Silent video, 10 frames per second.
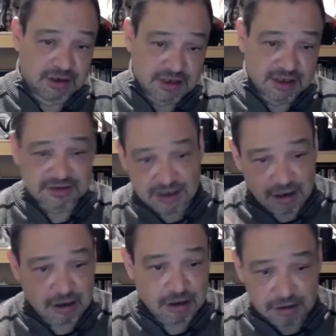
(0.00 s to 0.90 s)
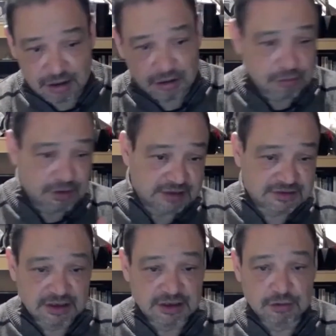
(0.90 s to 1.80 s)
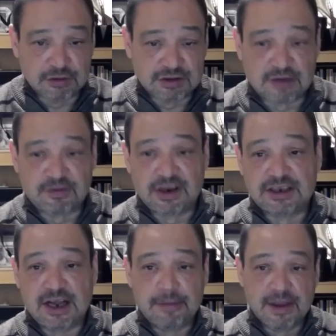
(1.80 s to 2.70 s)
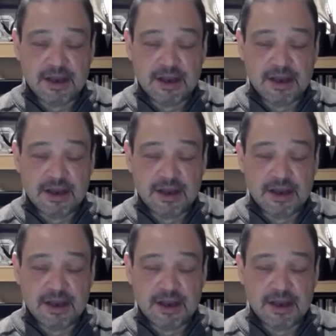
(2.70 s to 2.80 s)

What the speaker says: and they said, "Oh, great seeing you," and stuff like that.